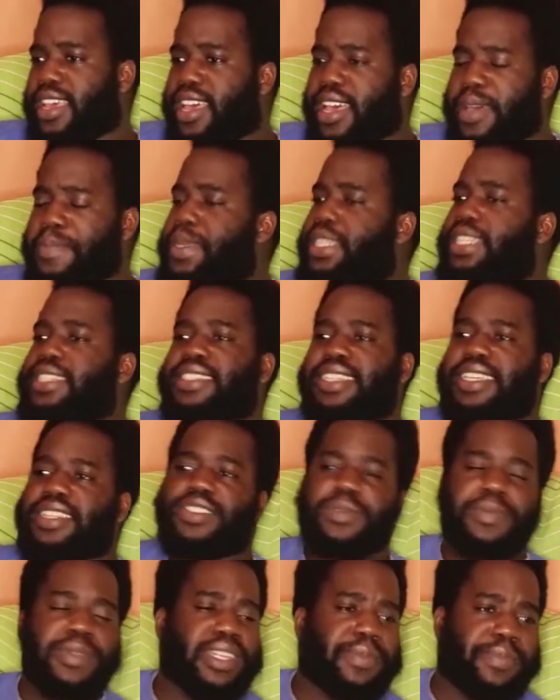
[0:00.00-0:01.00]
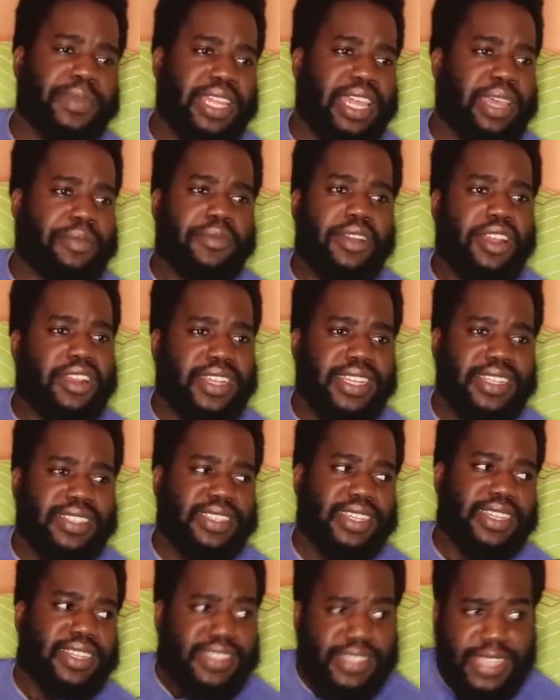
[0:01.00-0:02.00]
ability to manipulate markets
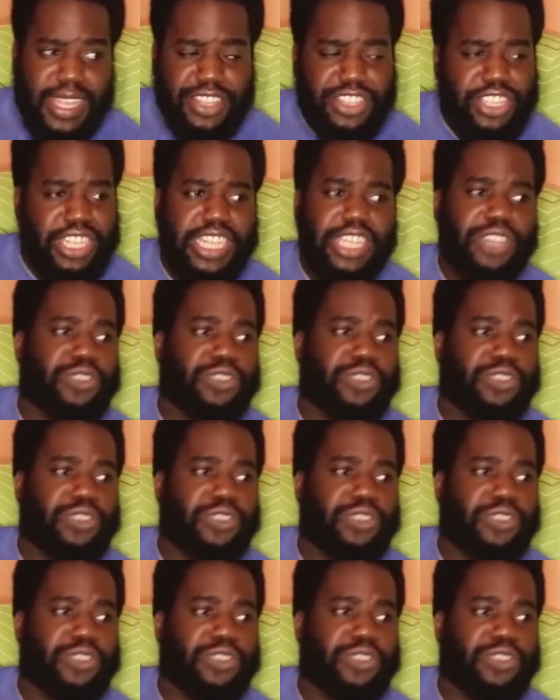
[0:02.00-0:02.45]
and essentially